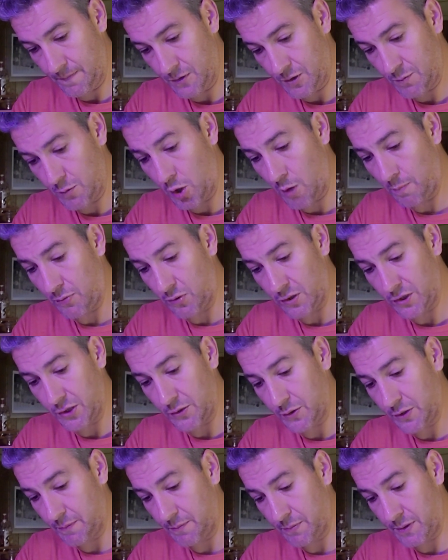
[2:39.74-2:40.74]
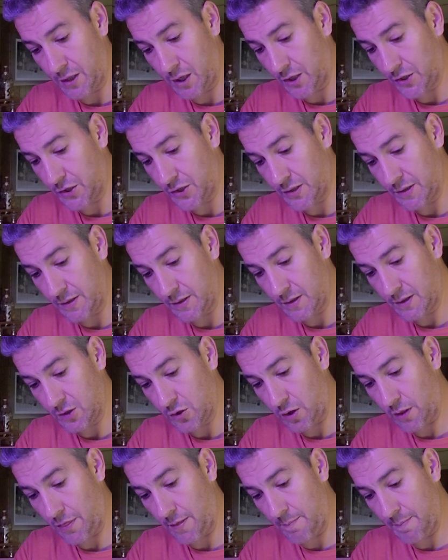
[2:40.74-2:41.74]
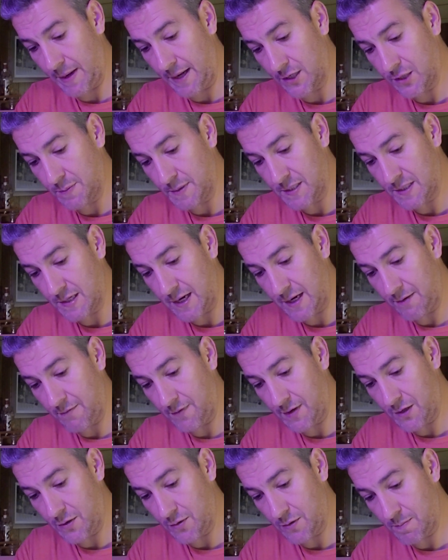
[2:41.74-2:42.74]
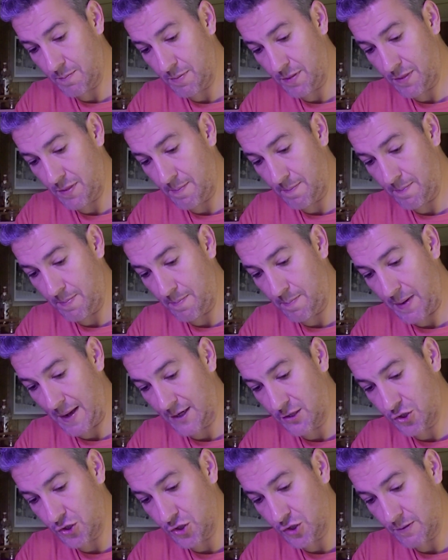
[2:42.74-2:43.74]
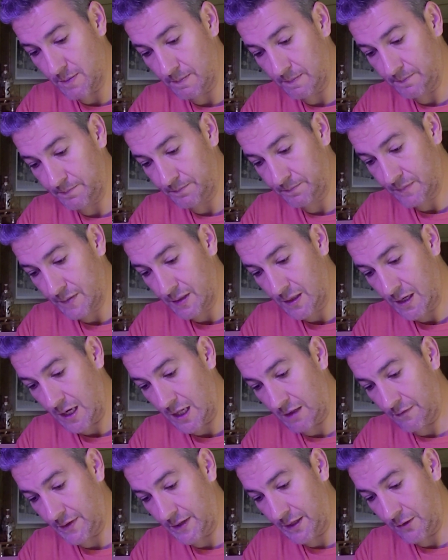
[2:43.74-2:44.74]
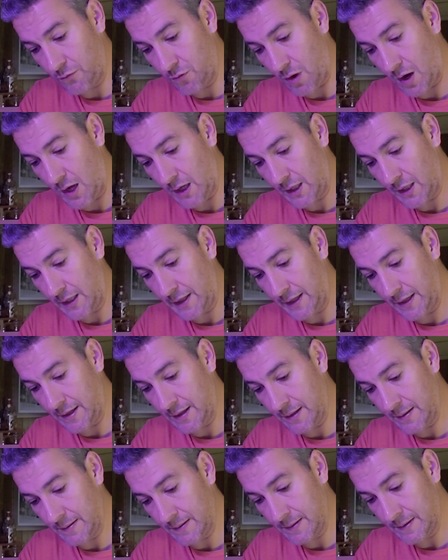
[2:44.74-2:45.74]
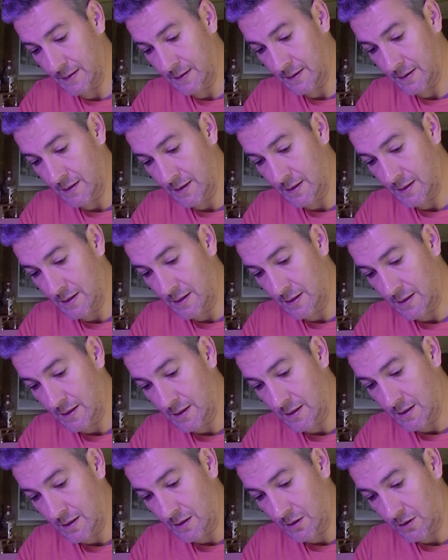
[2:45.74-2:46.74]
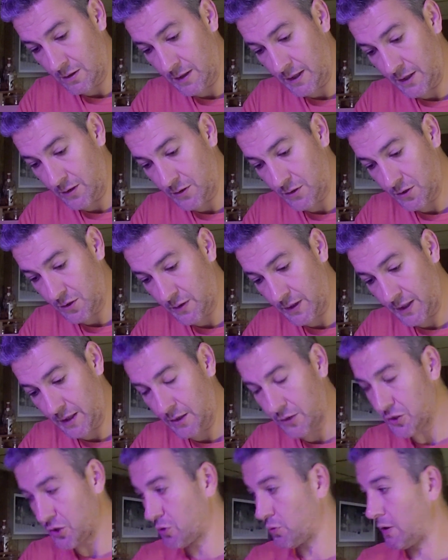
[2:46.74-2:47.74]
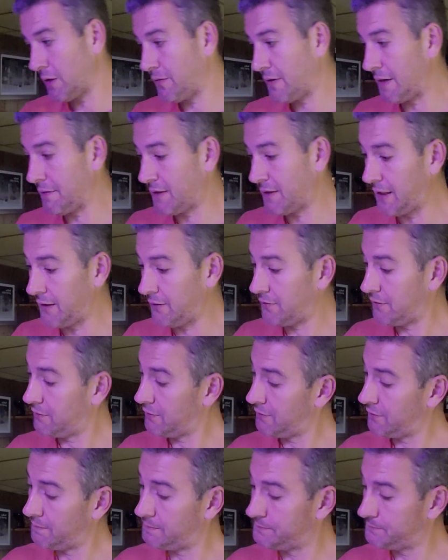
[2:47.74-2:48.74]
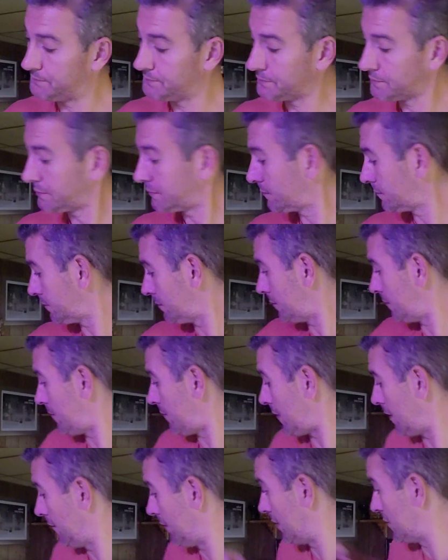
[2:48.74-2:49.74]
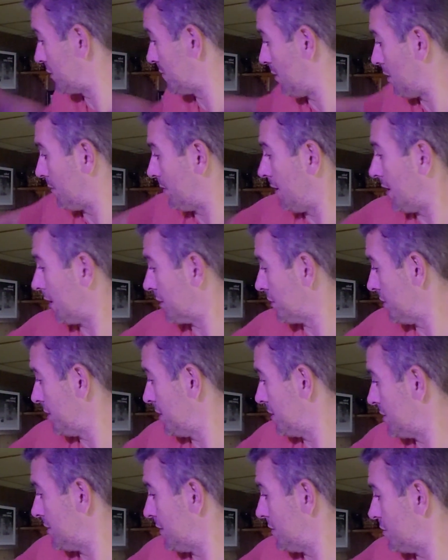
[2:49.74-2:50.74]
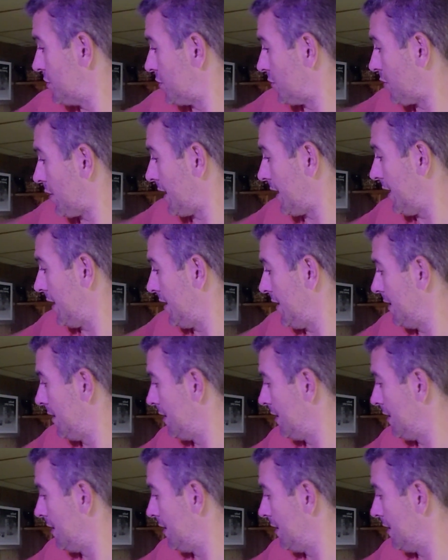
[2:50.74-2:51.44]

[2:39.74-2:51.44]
Small produ production. It's called The Bench. Poseidon Vineyard Bench. Elevated Rocky. Carneros Creek. 125 cases. Very small production. So there's three.